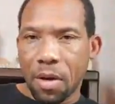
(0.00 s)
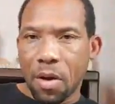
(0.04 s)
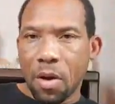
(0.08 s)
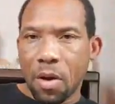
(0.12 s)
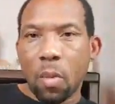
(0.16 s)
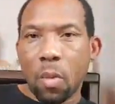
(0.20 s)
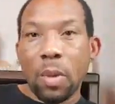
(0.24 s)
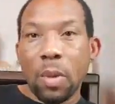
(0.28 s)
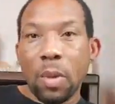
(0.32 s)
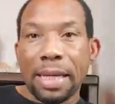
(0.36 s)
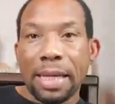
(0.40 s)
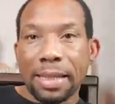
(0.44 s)

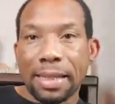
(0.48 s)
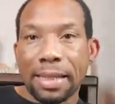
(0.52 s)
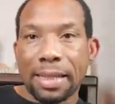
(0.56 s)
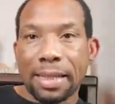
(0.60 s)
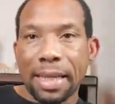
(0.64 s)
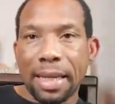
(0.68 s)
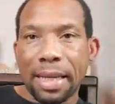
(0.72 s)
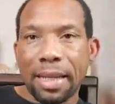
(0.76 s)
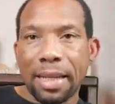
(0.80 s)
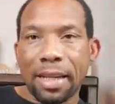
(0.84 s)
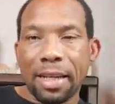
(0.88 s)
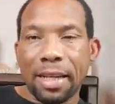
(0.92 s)
we could say
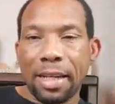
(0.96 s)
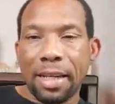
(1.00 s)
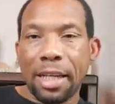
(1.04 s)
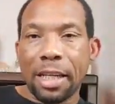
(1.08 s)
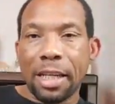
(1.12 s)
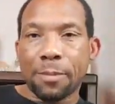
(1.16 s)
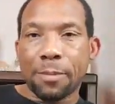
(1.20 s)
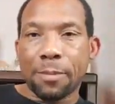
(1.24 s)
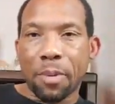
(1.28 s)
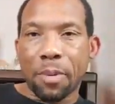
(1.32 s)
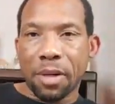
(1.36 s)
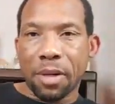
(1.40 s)
that
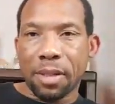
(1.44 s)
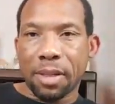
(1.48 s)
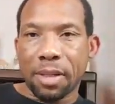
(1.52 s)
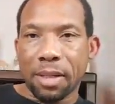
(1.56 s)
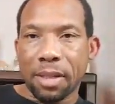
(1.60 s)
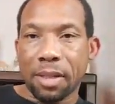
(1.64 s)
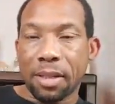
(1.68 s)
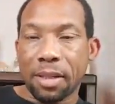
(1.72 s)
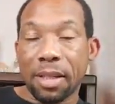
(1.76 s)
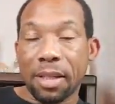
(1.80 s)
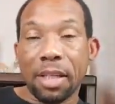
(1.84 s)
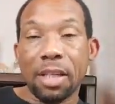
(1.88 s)
these
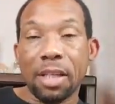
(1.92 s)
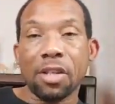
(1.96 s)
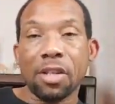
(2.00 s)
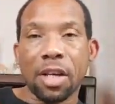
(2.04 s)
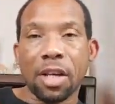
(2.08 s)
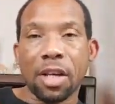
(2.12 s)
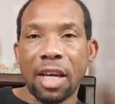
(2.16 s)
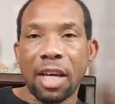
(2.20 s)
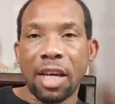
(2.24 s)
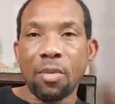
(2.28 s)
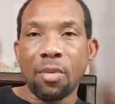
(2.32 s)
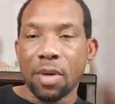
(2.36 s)
persons, and these are
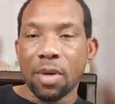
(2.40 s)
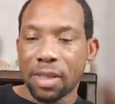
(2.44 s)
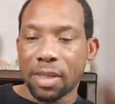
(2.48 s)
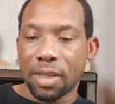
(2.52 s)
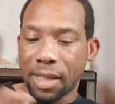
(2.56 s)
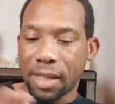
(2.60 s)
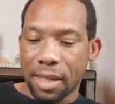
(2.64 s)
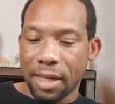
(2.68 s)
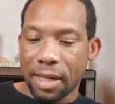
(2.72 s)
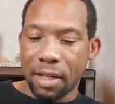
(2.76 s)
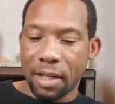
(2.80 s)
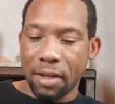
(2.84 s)
keywords
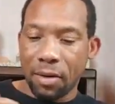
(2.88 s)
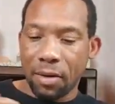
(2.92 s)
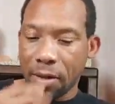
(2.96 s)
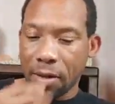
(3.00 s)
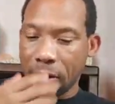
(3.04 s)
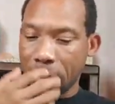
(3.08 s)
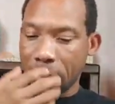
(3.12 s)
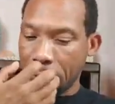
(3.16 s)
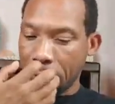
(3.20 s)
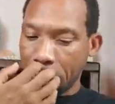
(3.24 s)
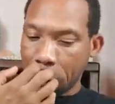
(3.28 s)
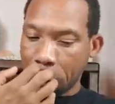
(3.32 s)
like I said you could
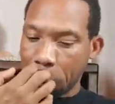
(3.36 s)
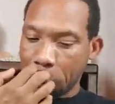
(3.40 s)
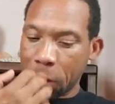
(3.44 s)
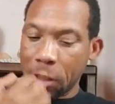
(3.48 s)
use,